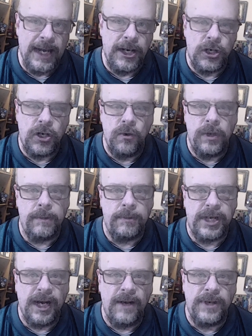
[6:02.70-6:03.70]
of shooting
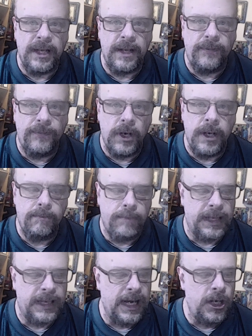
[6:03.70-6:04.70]
themselves in the foot,
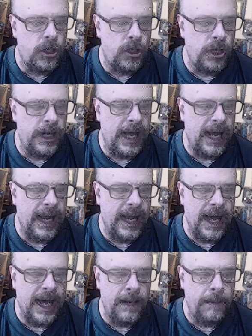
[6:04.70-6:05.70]
but they should hang
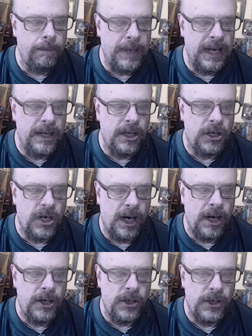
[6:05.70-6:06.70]
on and beat the
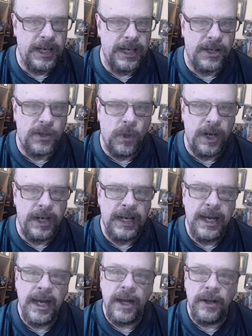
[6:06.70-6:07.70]
Chargers in this one.
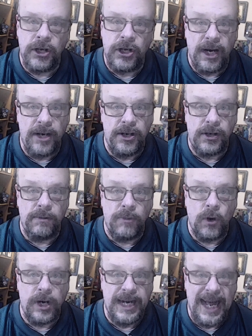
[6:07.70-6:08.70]
The Chargers are
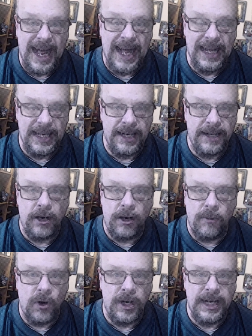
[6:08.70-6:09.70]
more talented. They're a
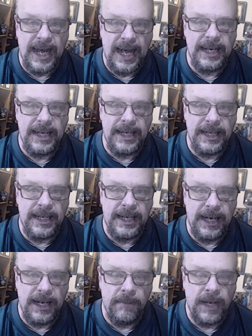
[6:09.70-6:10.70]
more talented
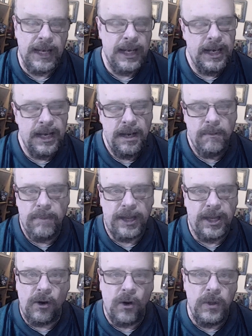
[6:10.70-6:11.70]
team, but
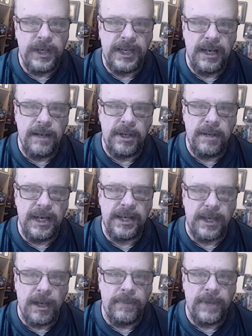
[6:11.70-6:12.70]
there always seems to be
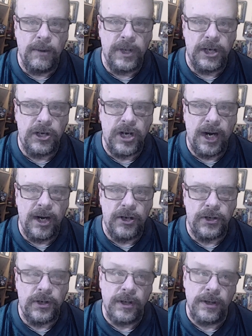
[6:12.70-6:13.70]
something with the
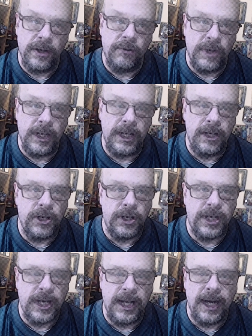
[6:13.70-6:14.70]
Chargers, although really you could
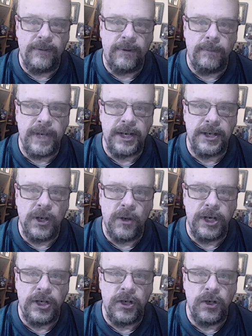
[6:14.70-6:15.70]
say that for
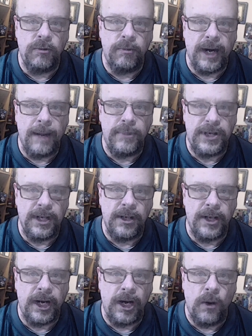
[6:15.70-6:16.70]
Minnesota too, but I'm still
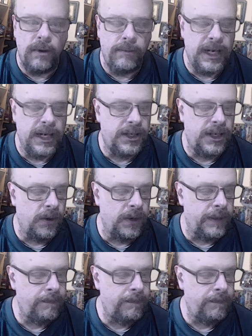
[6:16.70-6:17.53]
going to go with Minnesota.